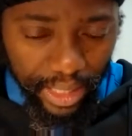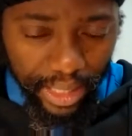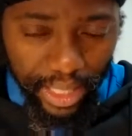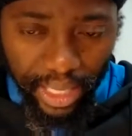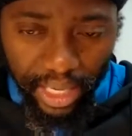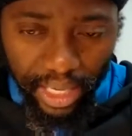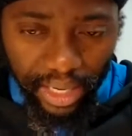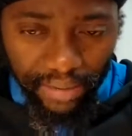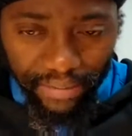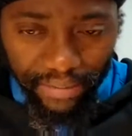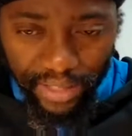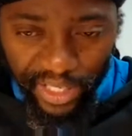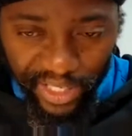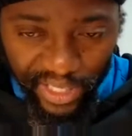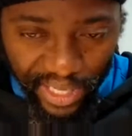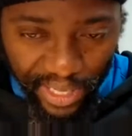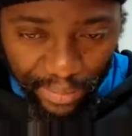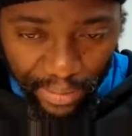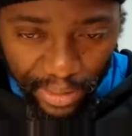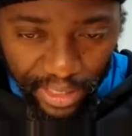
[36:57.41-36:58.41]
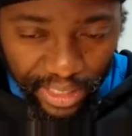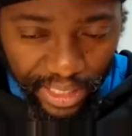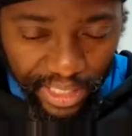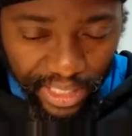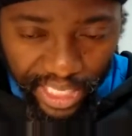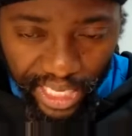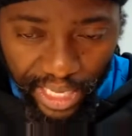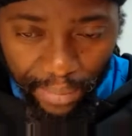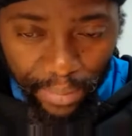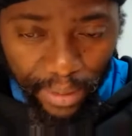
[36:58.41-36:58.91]
They live in the
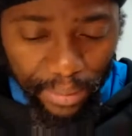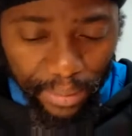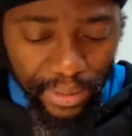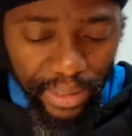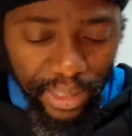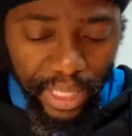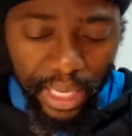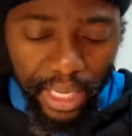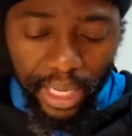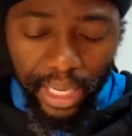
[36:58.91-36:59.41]
suburbs,